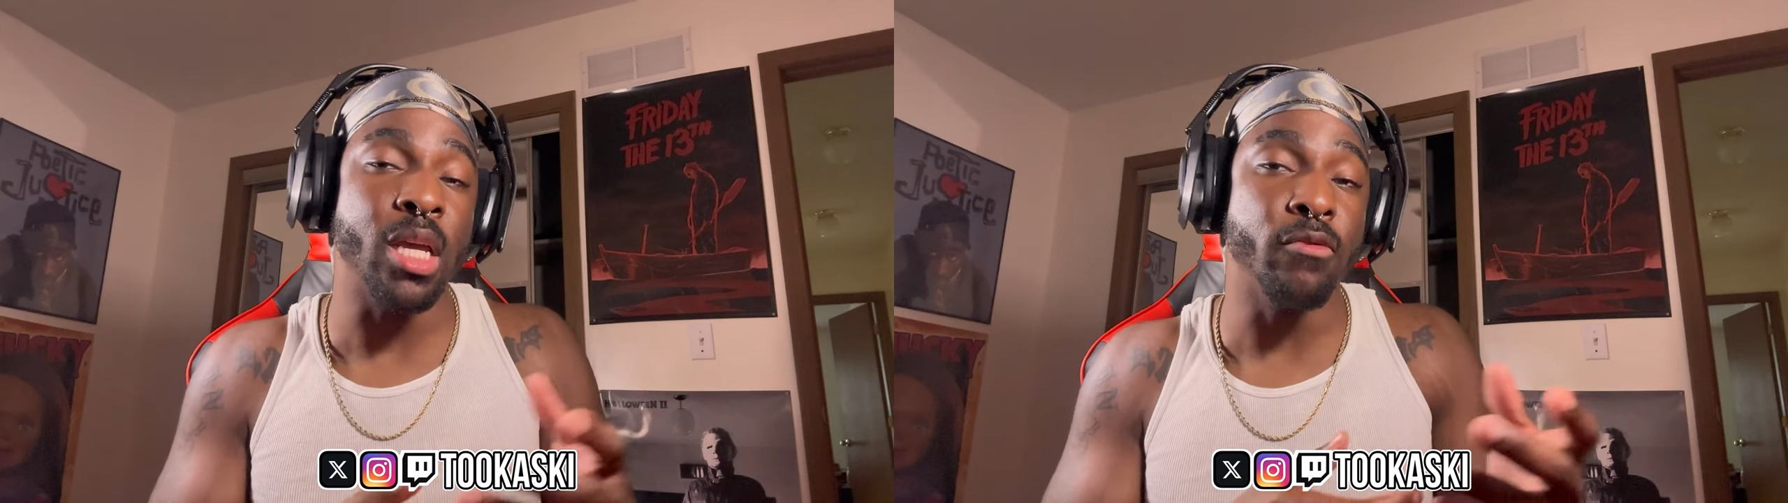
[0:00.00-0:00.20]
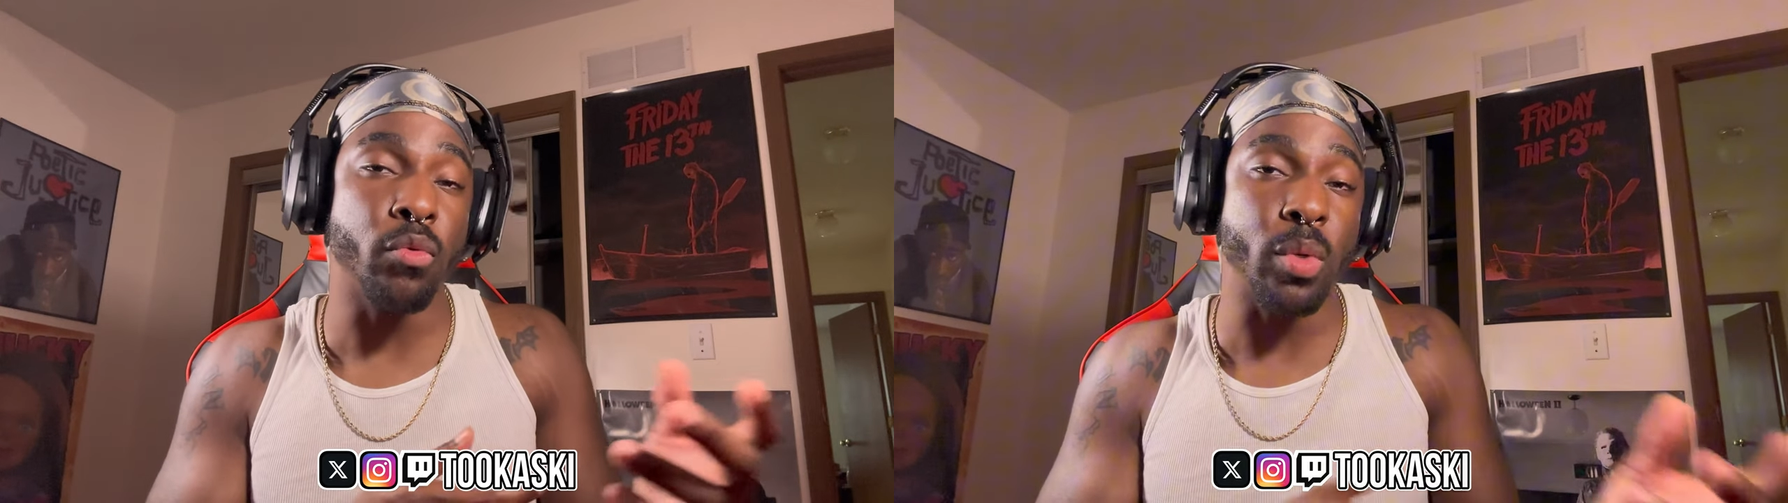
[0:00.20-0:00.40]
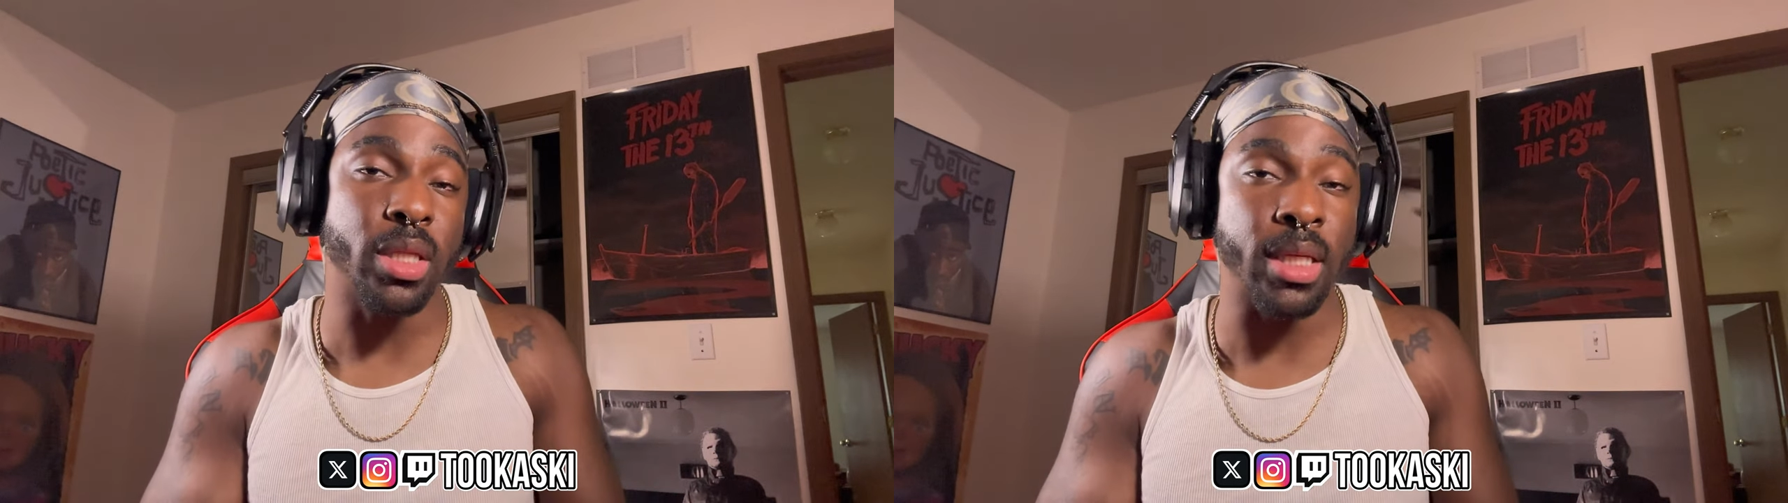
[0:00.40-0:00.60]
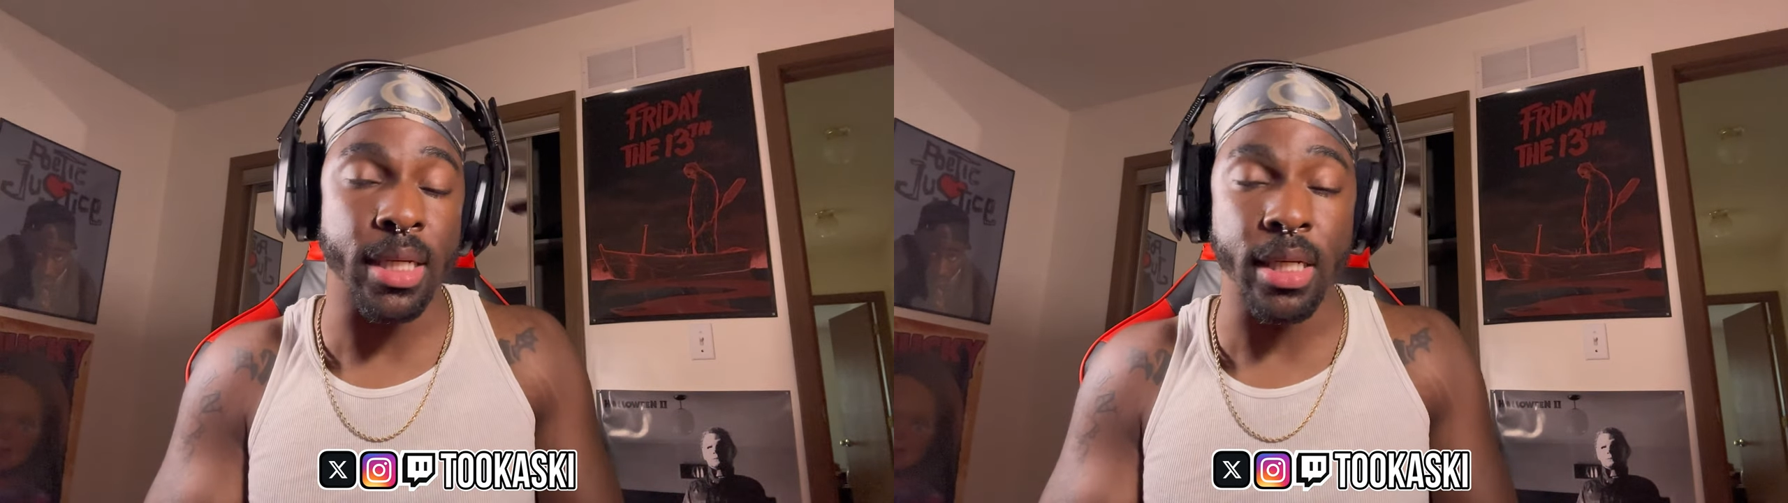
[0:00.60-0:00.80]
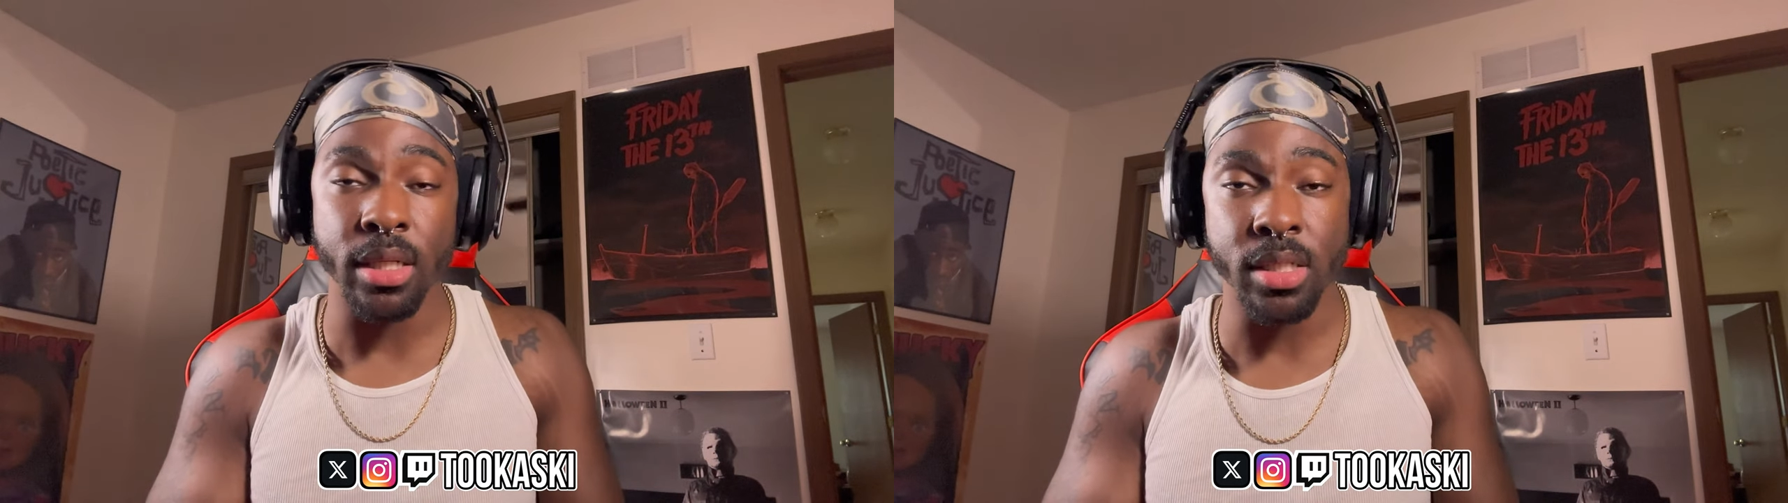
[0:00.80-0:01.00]
Evil
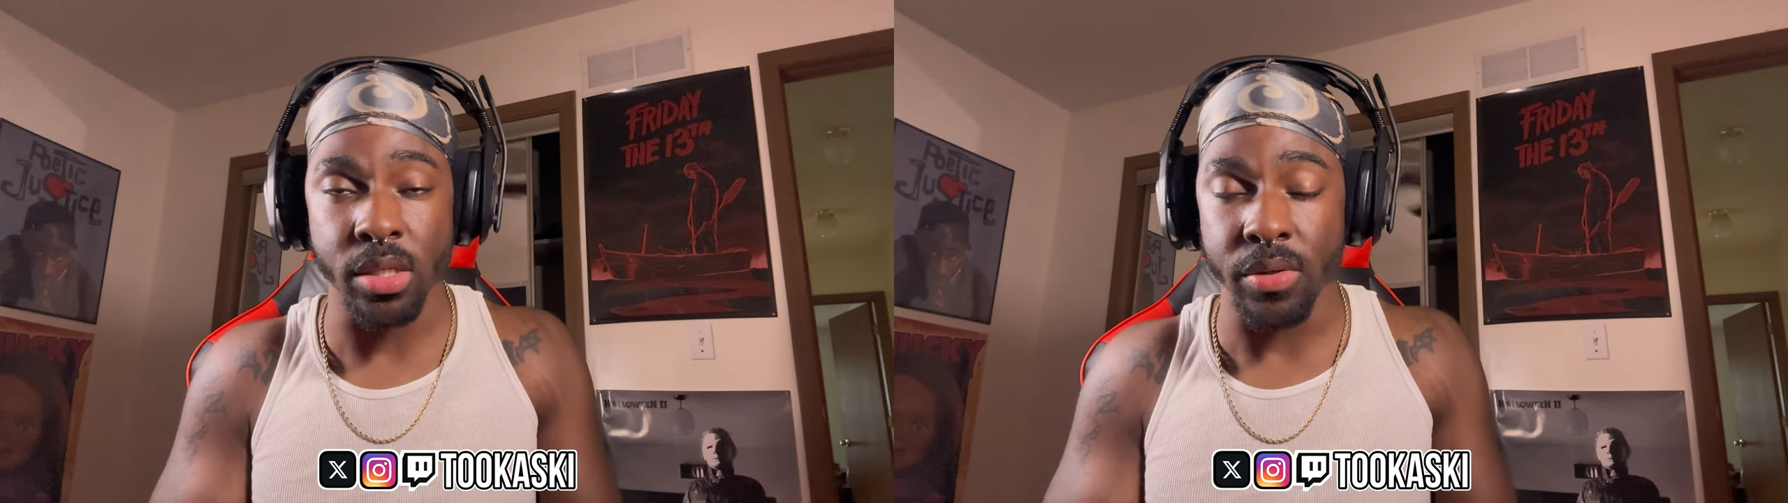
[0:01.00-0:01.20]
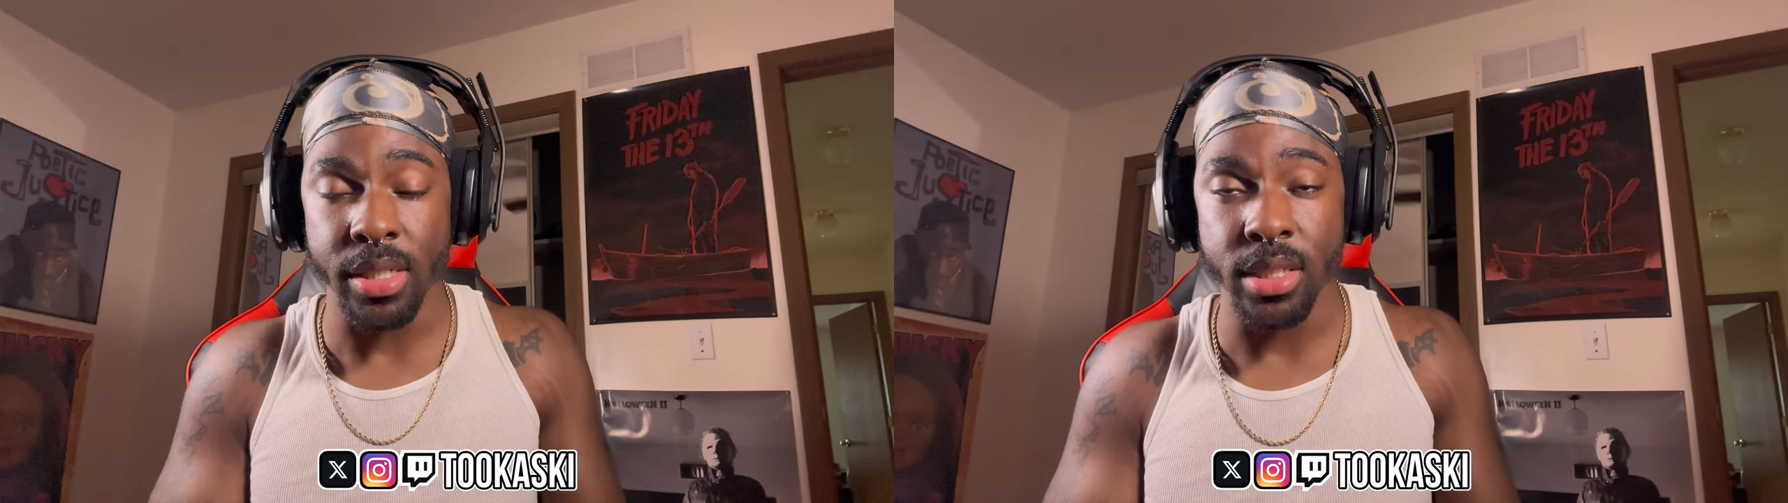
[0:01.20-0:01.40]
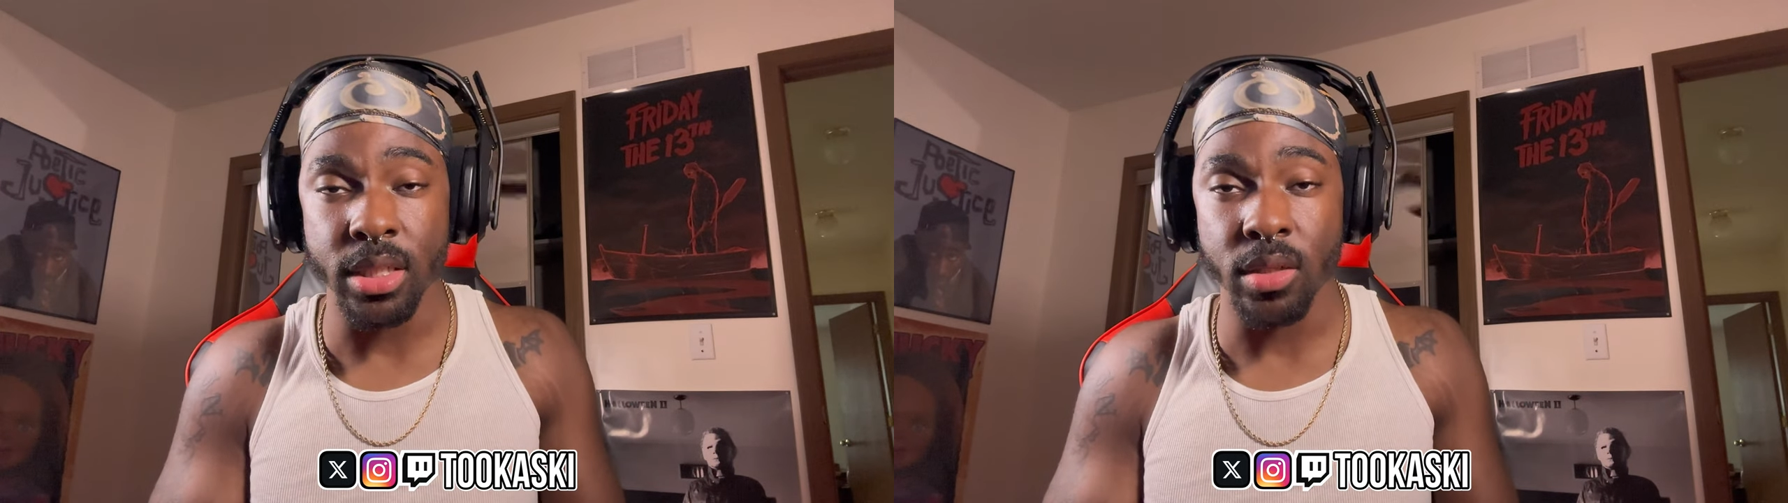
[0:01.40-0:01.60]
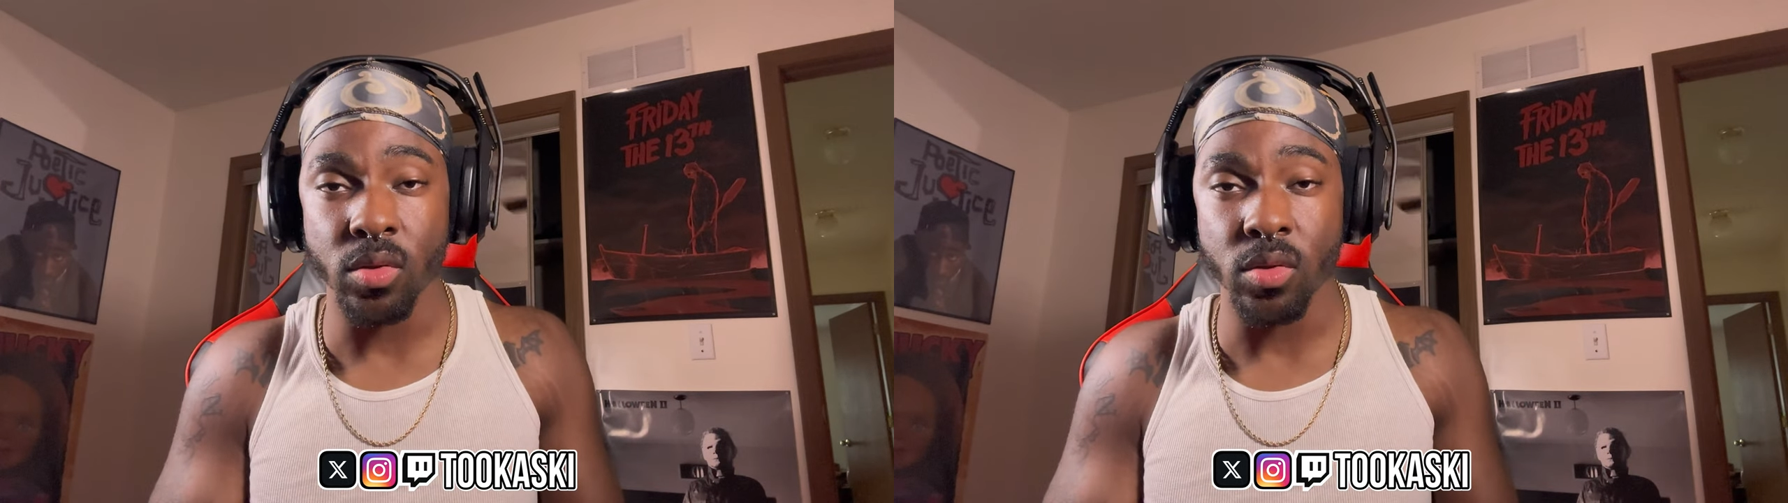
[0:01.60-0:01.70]
Within series.